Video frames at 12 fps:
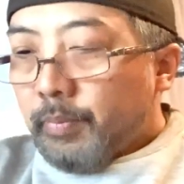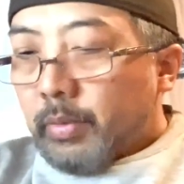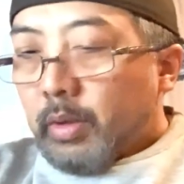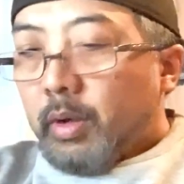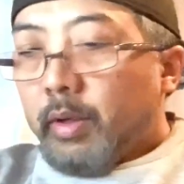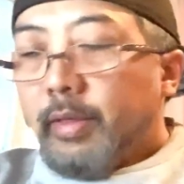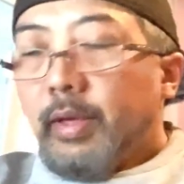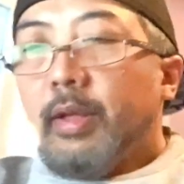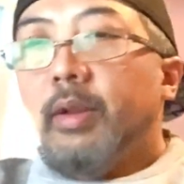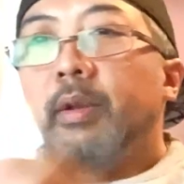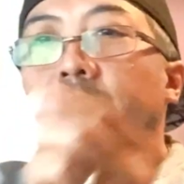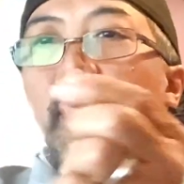I'll
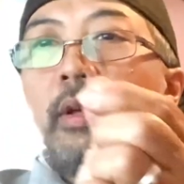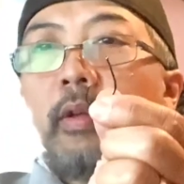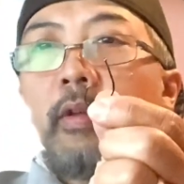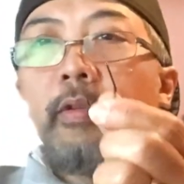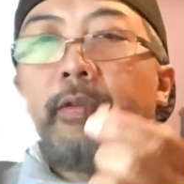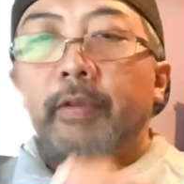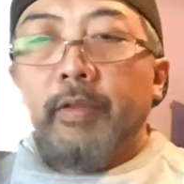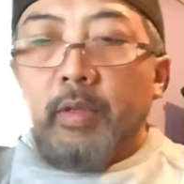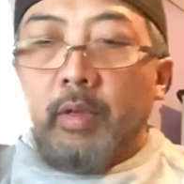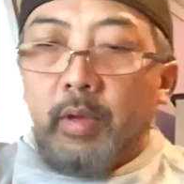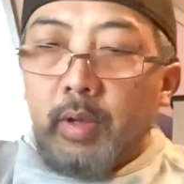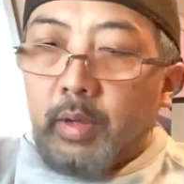then
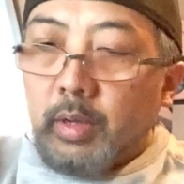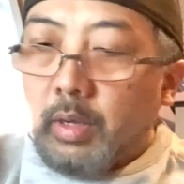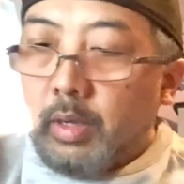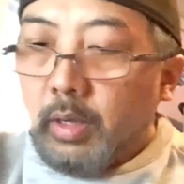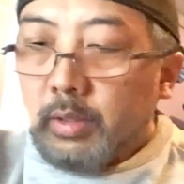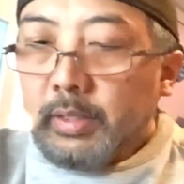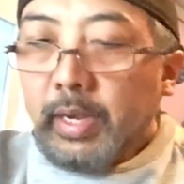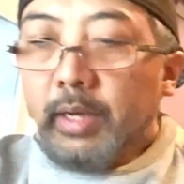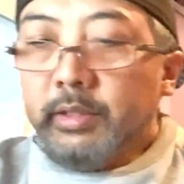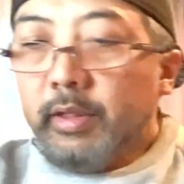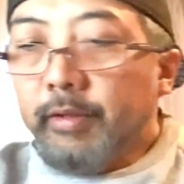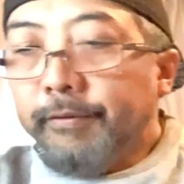
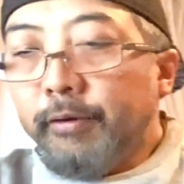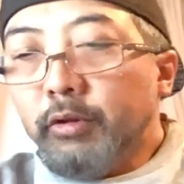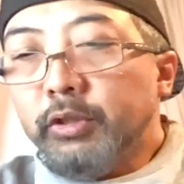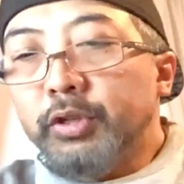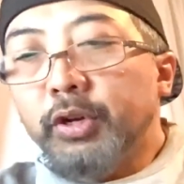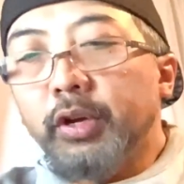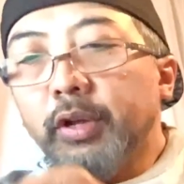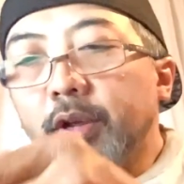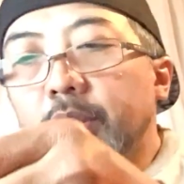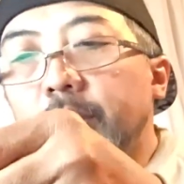attach the first hook.